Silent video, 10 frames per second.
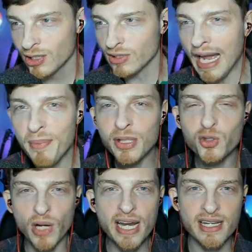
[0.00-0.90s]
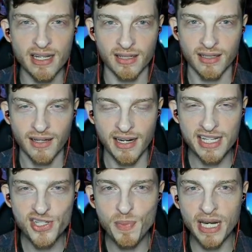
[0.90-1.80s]
So I've been grinding, and
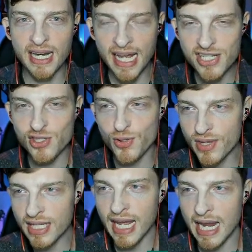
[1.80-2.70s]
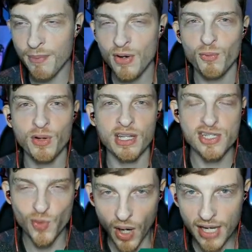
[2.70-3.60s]
it's just been a nice, soothing game. When the
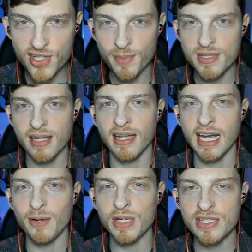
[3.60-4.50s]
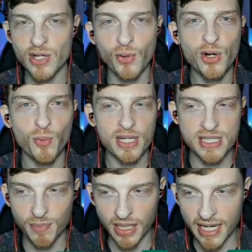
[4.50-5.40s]
squad jumps online, we don't know what
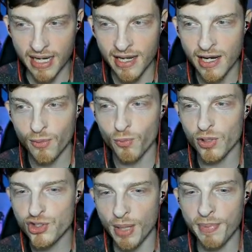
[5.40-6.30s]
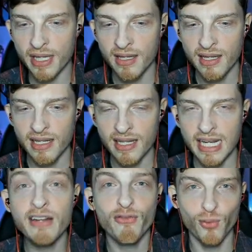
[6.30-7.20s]
to play. We're jumping
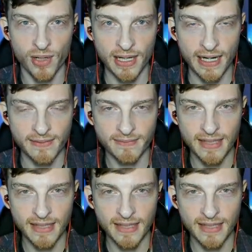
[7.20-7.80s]
in Fortnite.